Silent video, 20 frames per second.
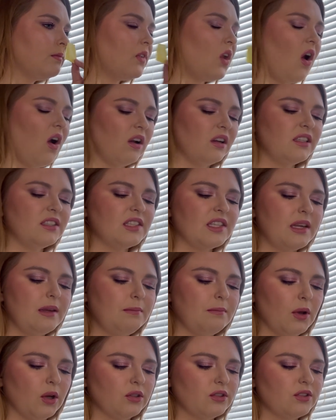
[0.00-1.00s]
Honestly,
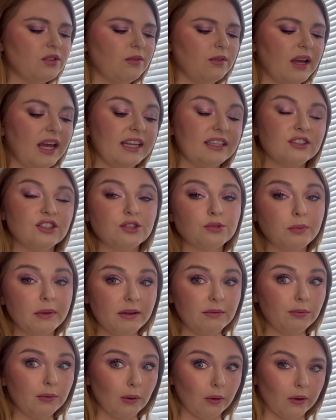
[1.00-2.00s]
and
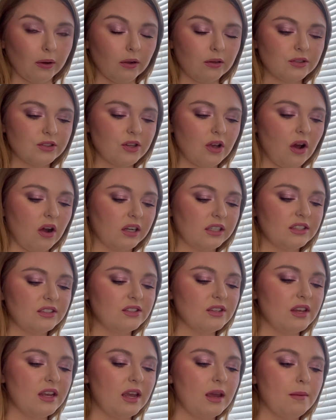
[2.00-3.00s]
sweet florals.
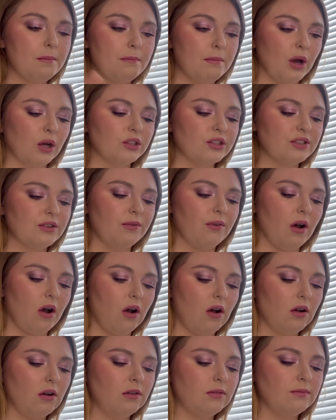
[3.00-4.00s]
Honestly, most of
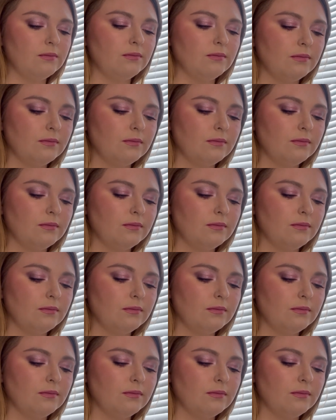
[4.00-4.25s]
all,